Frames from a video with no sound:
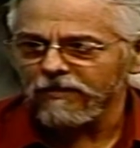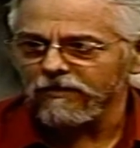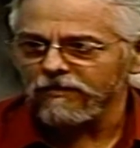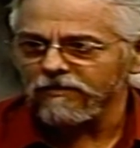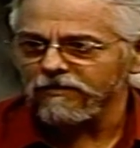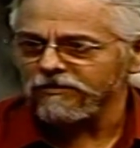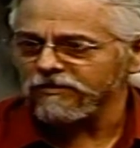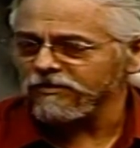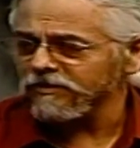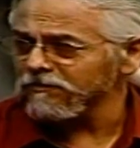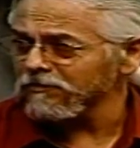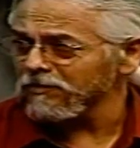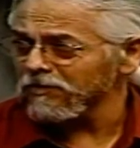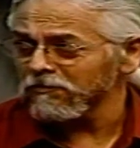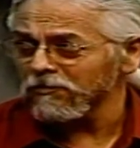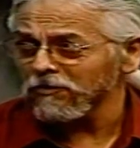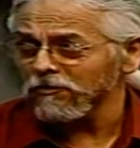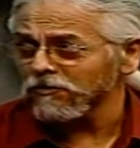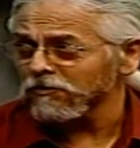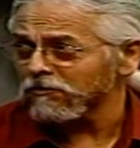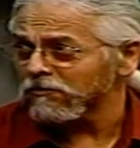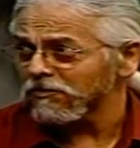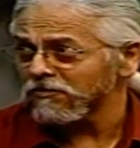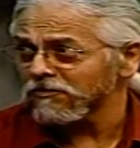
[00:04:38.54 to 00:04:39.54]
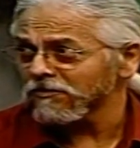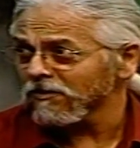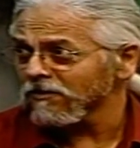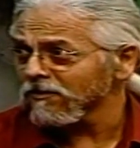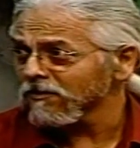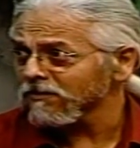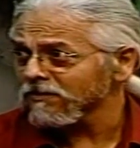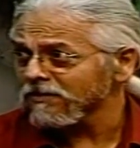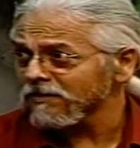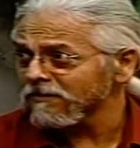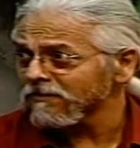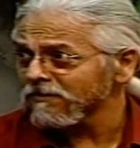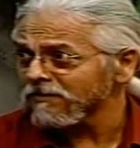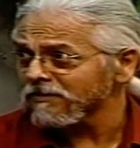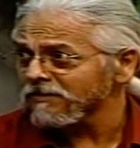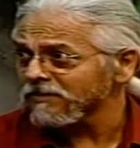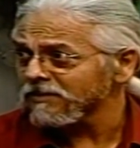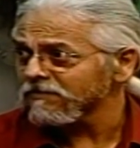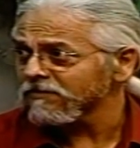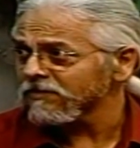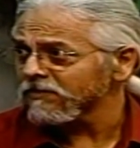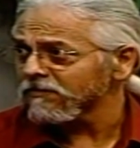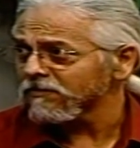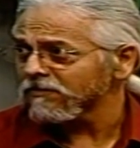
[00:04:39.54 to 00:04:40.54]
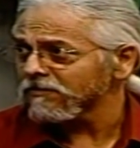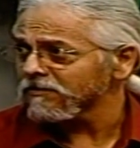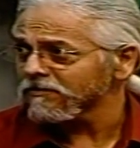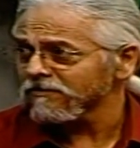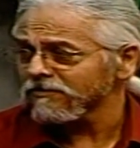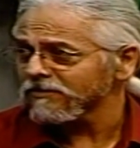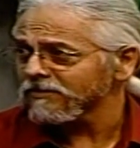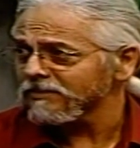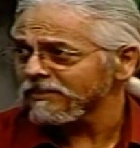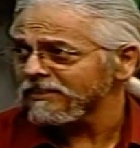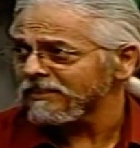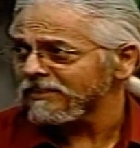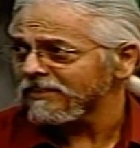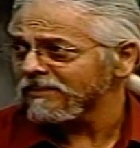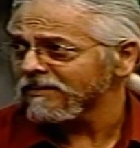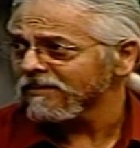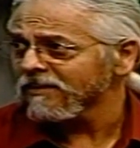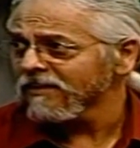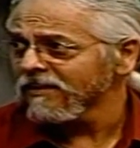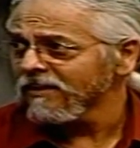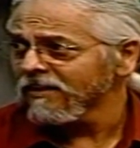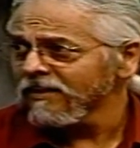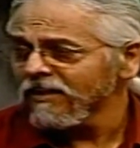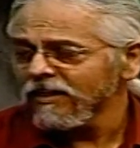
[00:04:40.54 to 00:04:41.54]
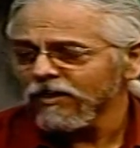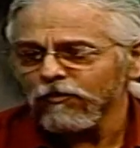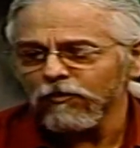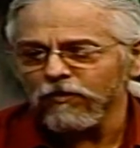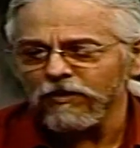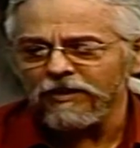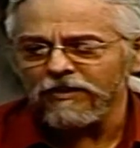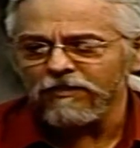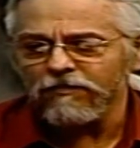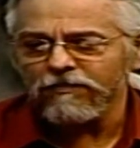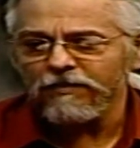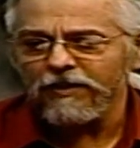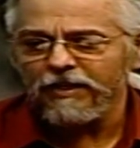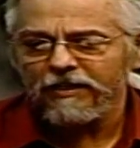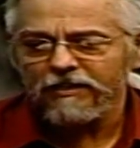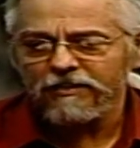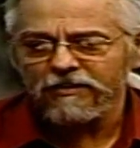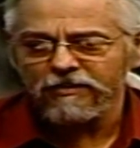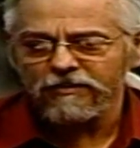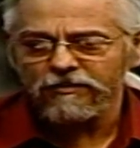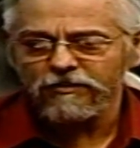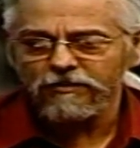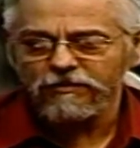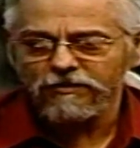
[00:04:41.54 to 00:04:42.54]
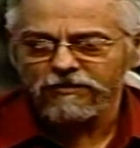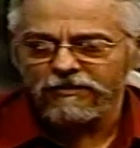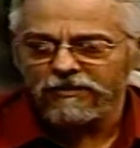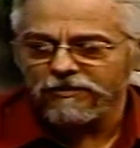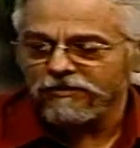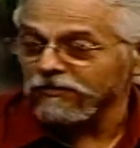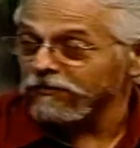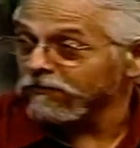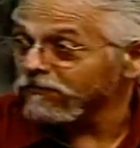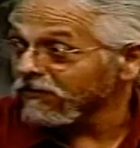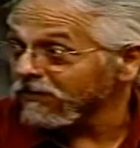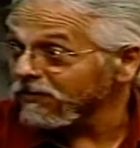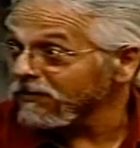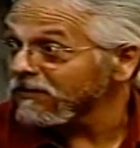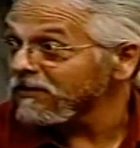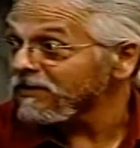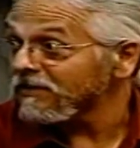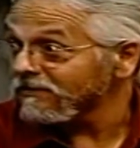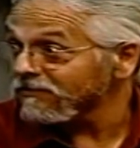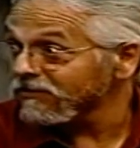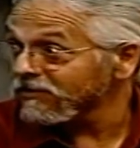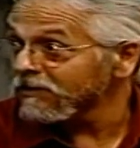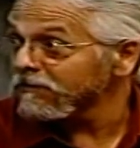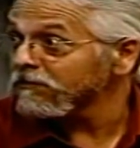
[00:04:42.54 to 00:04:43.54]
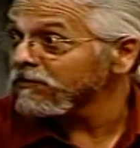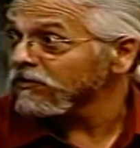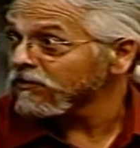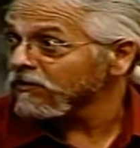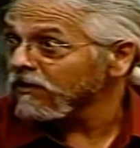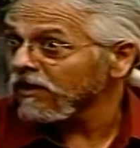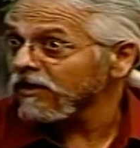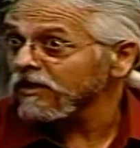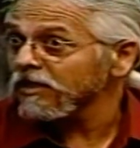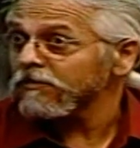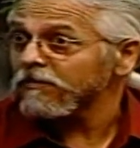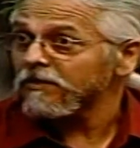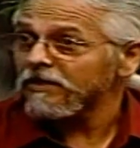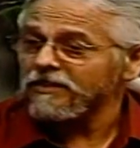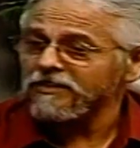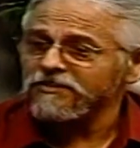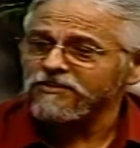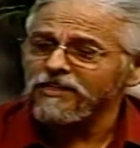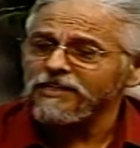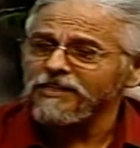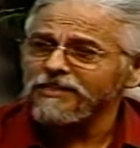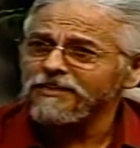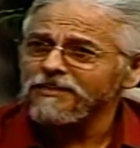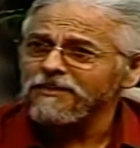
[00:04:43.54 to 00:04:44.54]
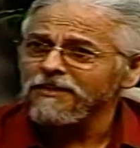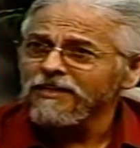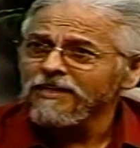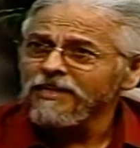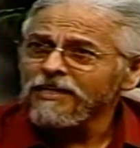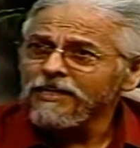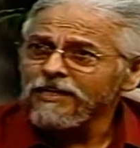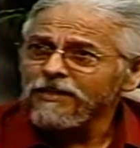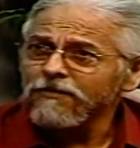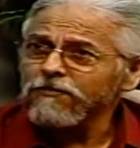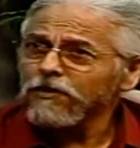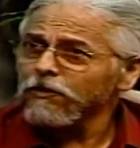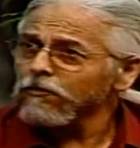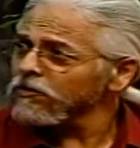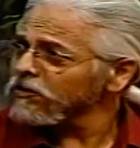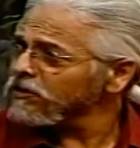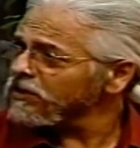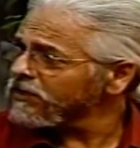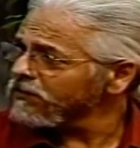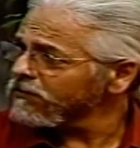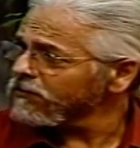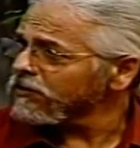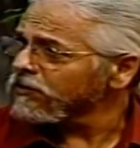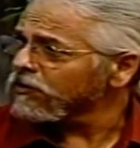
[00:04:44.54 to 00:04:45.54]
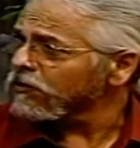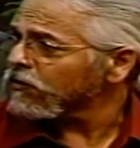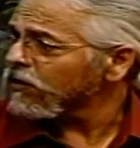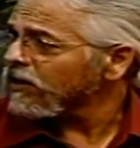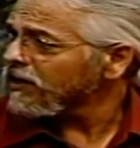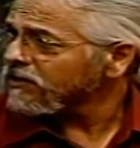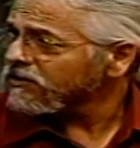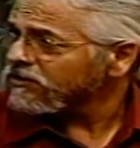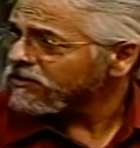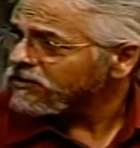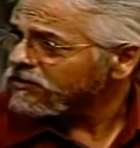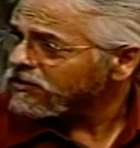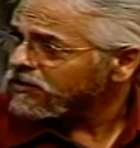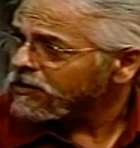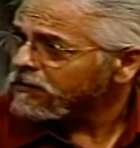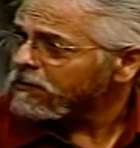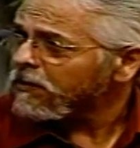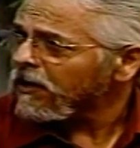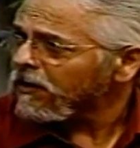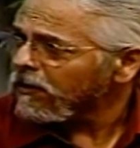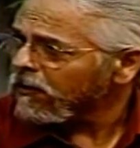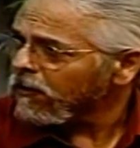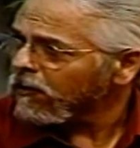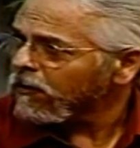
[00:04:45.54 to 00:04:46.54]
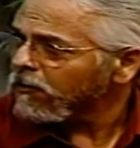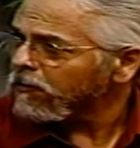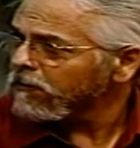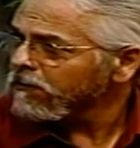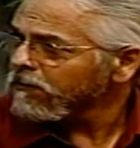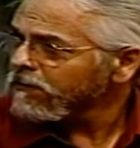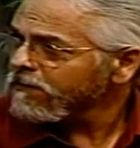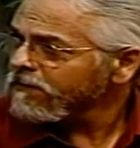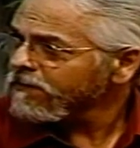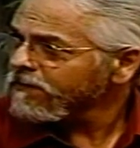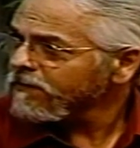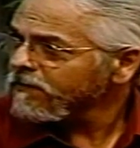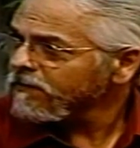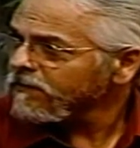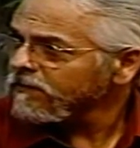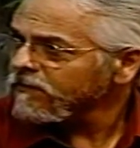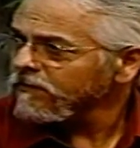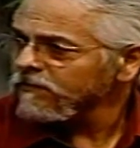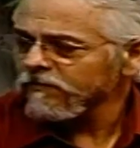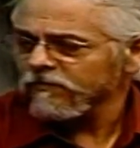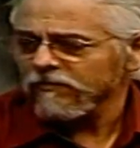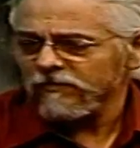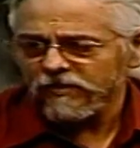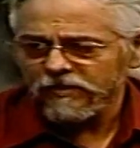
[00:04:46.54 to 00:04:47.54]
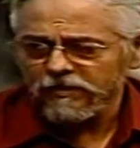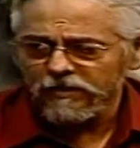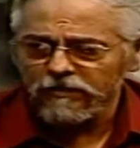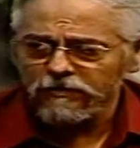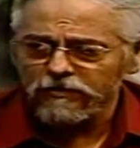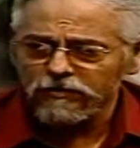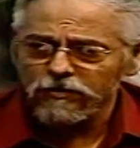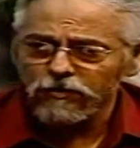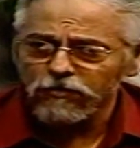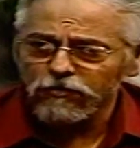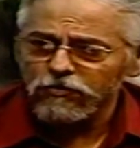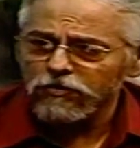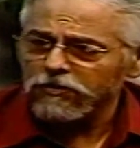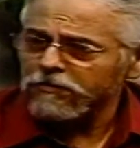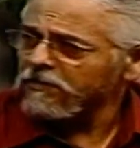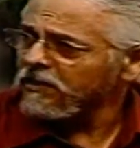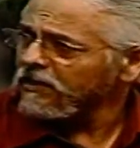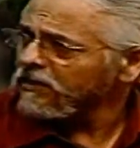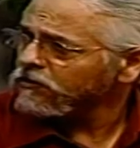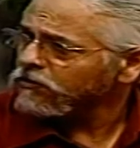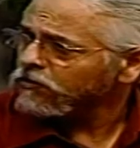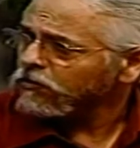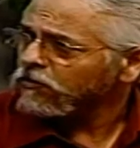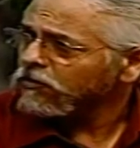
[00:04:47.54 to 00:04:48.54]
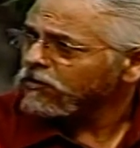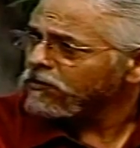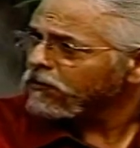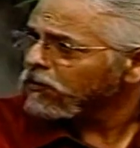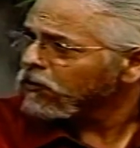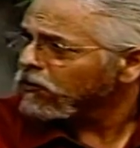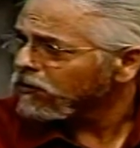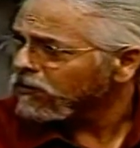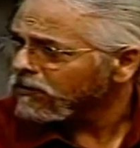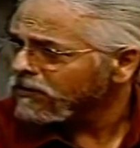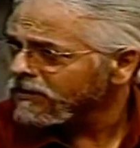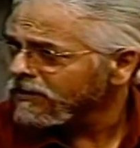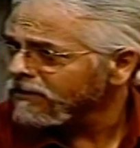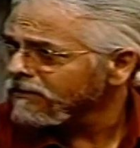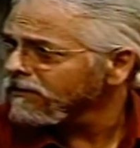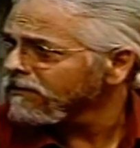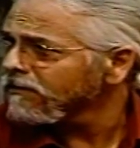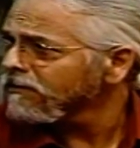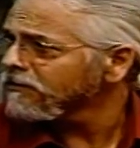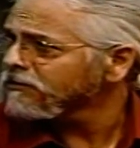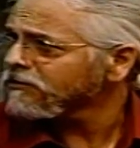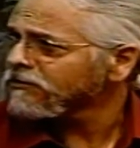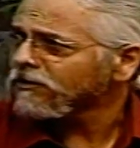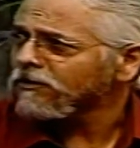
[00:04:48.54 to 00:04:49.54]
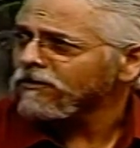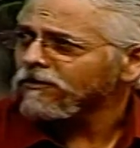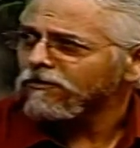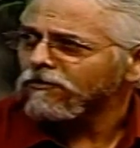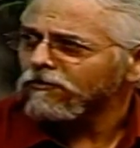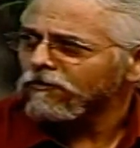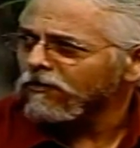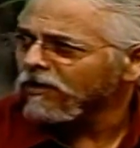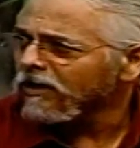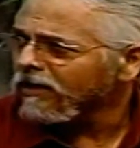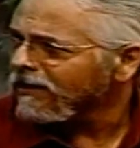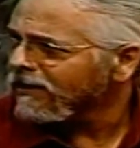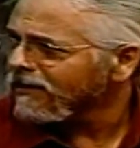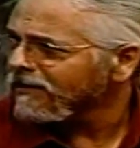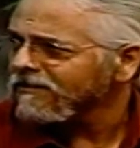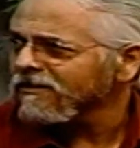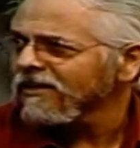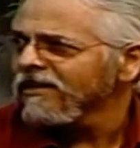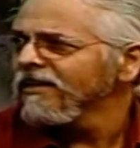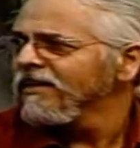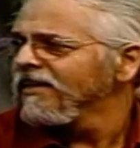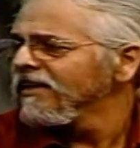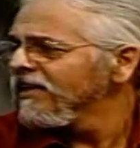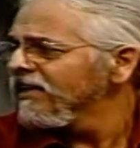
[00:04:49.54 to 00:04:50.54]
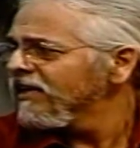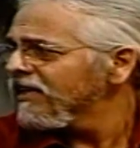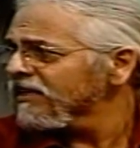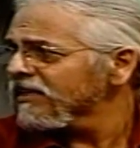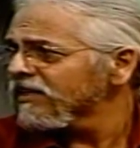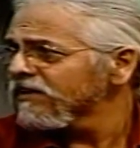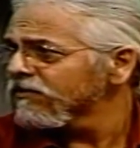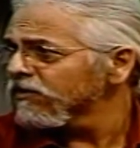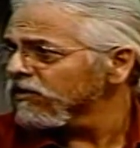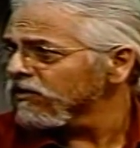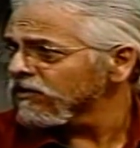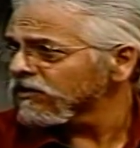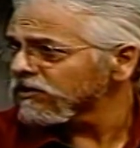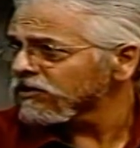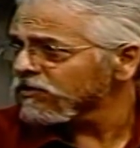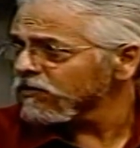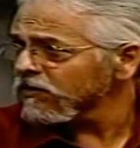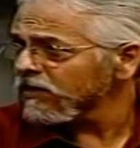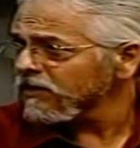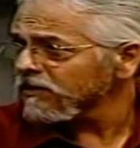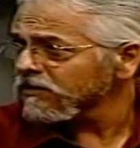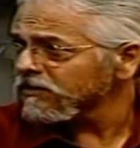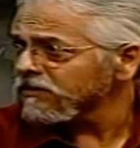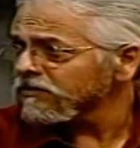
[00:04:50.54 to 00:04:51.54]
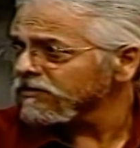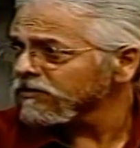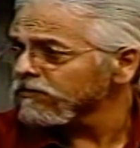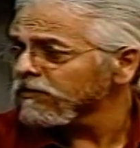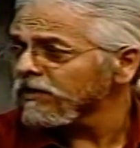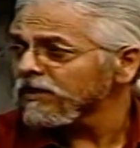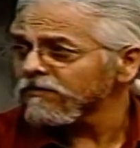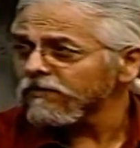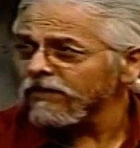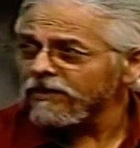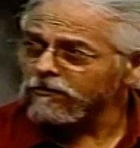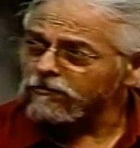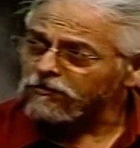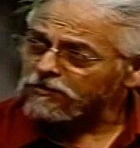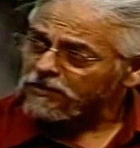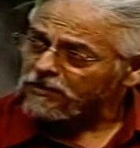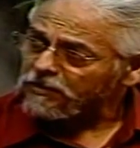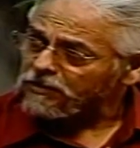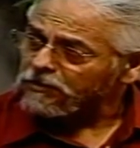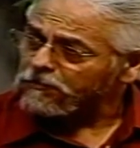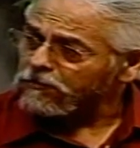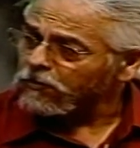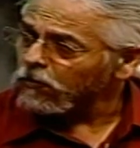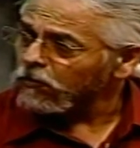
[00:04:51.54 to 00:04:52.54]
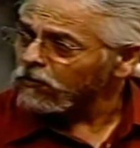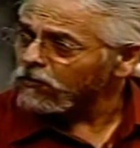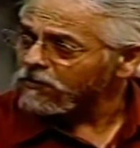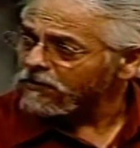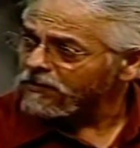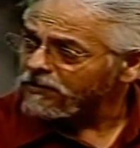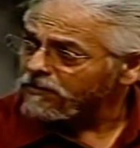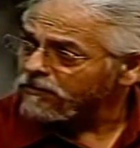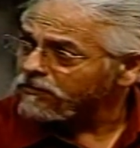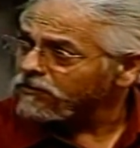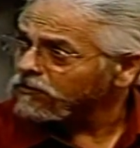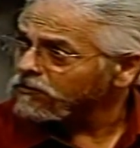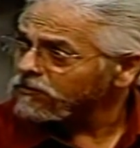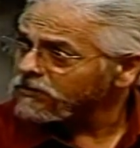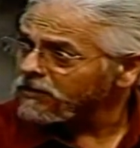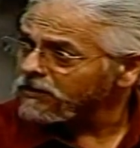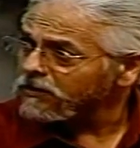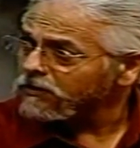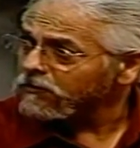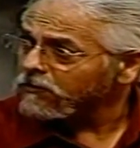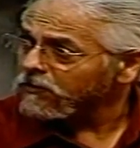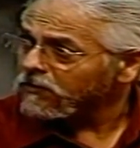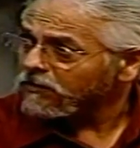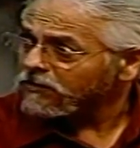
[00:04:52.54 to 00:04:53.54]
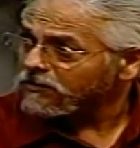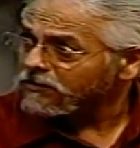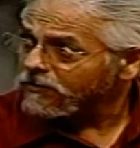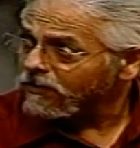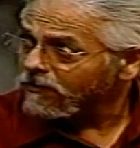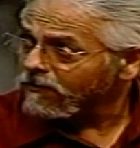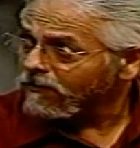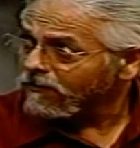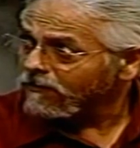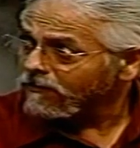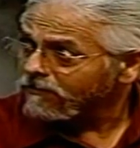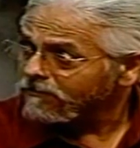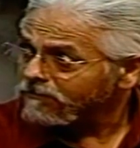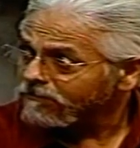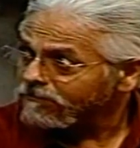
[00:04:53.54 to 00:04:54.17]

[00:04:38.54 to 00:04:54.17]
some of the most bizarre theories I've ever seen, when in fact it's a very simple document. It's like if I were to give you directions to my home, tell you go 3 miles north of Porter Hill, turn right, and give you all these directions, but if I don't tell you Porter Hill, don't tell you where to start,